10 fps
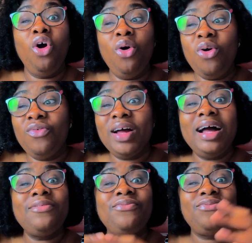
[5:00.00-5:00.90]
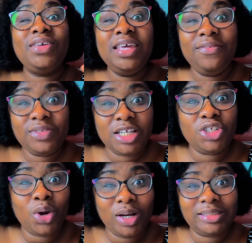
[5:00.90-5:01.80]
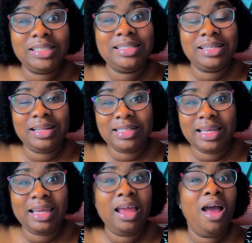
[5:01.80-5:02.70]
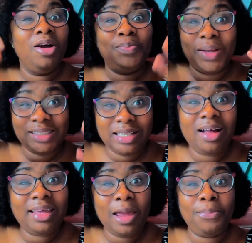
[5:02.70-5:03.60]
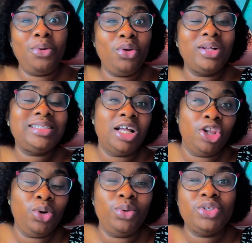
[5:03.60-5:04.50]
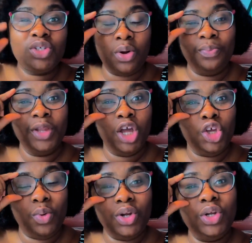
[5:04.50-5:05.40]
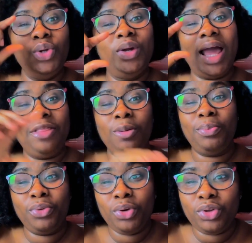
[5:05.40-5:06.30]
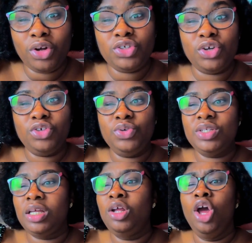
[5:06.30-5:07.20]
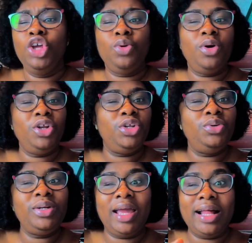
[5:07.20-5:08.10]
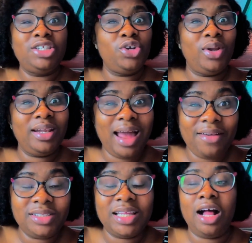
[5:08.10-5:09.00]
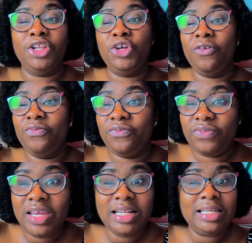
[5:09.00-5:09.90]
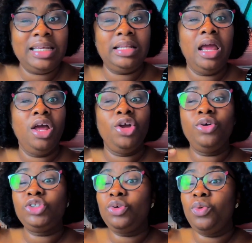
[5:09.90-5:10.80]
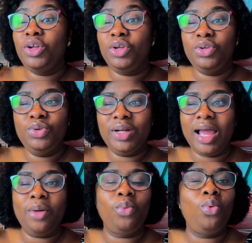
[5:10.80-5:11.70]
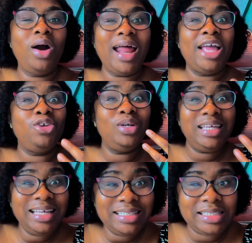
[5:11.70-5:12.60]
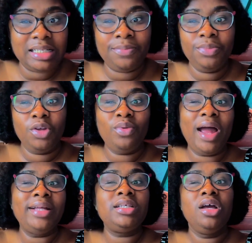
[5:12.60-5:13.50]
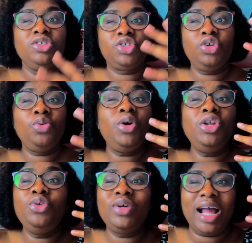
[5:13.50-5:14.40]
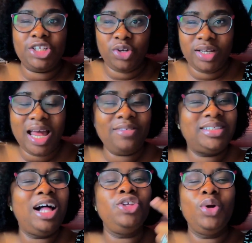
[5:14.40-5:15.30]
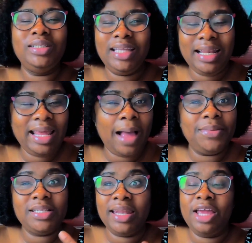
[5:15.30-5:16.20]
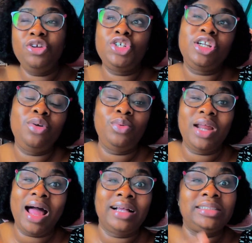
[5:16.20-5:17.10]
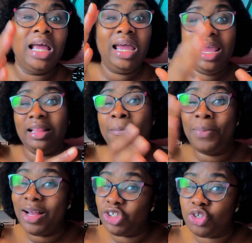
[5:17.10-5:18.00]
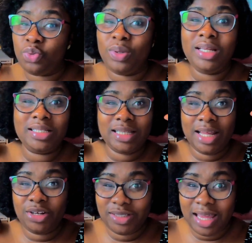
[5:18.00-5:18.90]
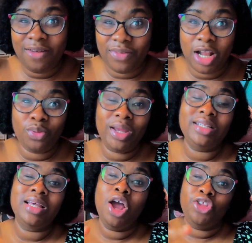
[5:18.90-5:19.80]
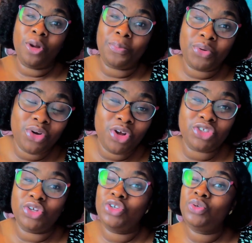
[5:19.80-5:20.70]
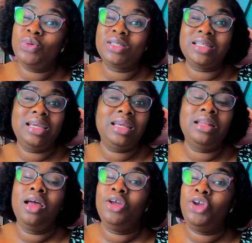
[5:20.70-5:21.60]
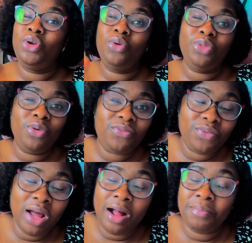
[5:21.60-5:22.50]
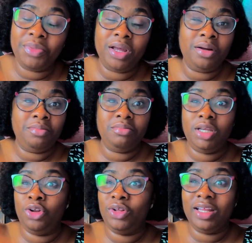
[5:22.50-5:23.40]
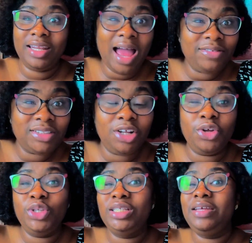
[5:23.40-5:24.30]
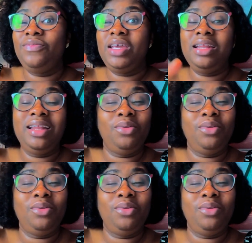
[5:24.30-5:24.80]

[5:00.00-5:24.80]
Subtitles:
over 50 toxins in a day. Personal care products alone. So you want to look at the product you're using. You want to look at your lifestyle, your feeding. You also want to look at what are you eating, right? So you want to look at your lifestyle, your daily habits. And I usually would ask, in the past 2 weeks, let us evaluate the product you're using, the lifestyle you're living,